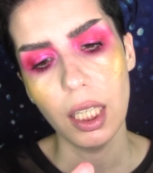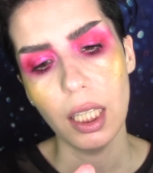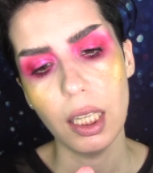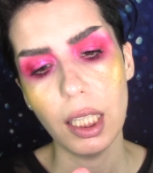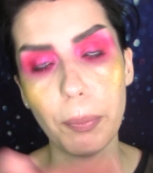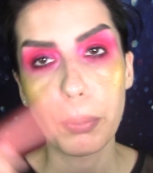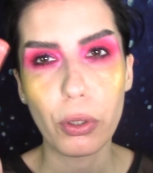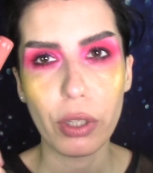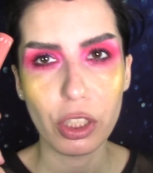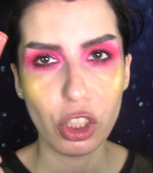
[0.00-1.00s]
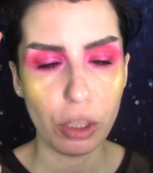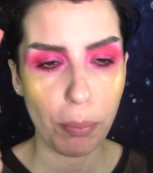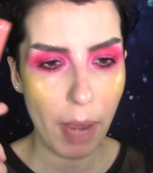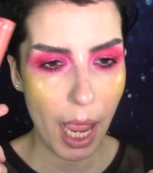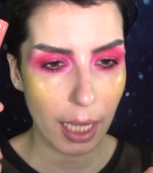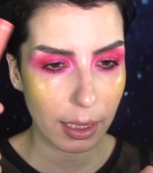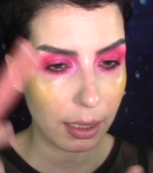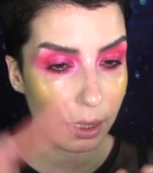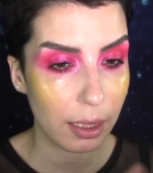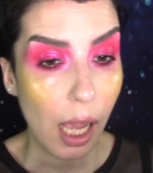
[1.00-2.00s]
Lip Crush
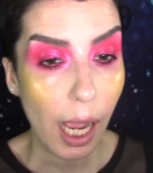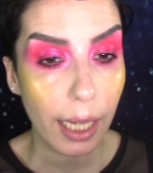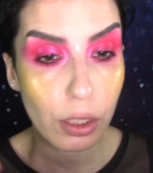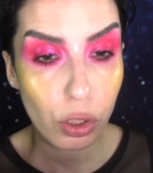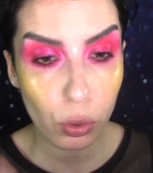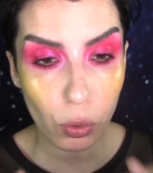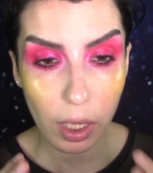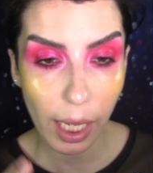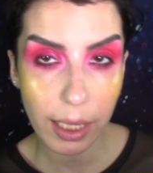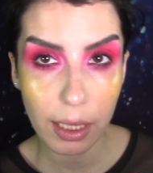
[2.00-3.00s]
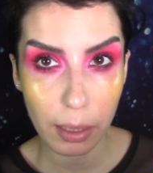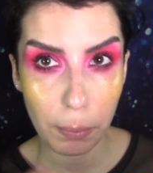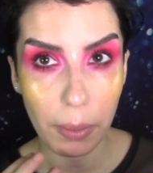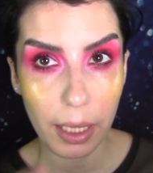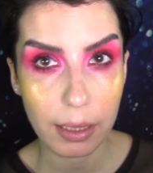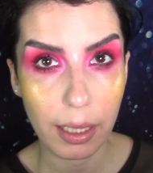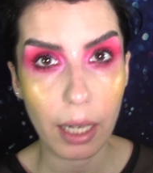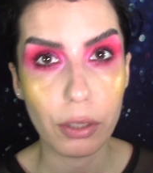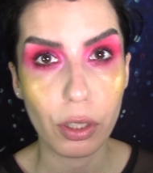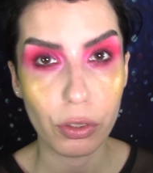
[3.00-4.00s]
Matte. I do like it blended
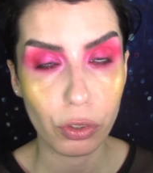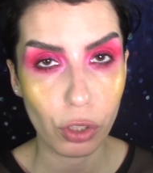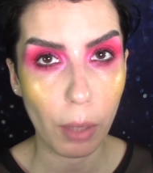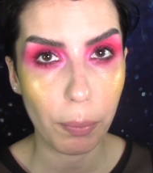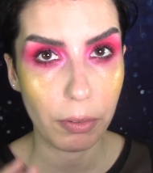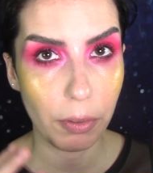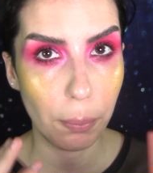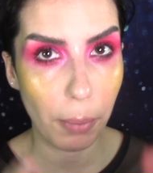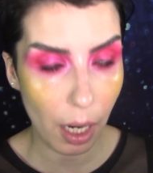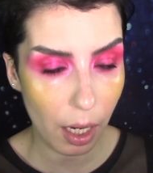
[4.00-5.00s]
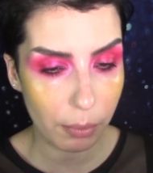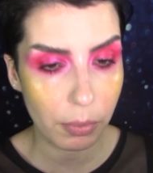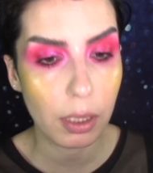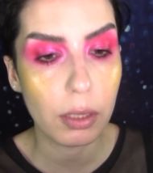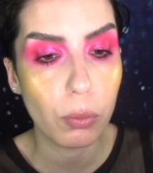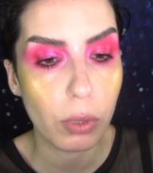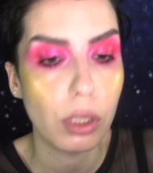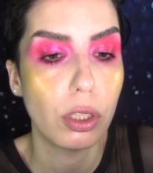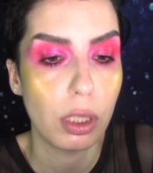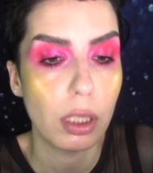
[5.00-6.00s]
out on top of a balm,
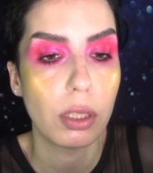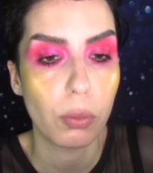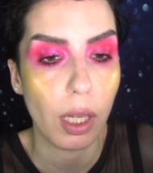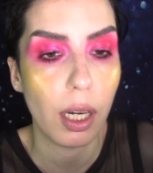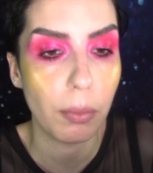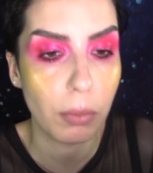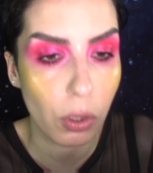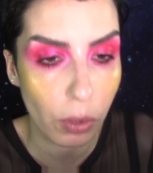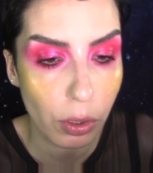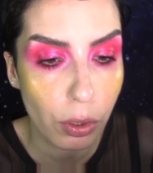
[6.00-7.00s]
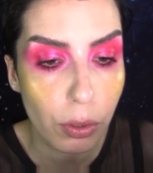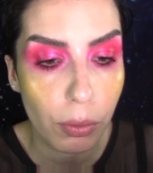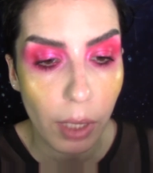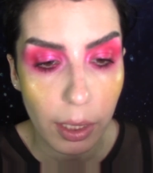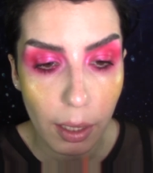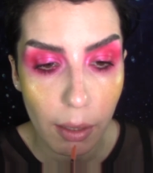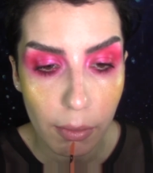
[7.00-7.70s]
which is what I'm going to do right now.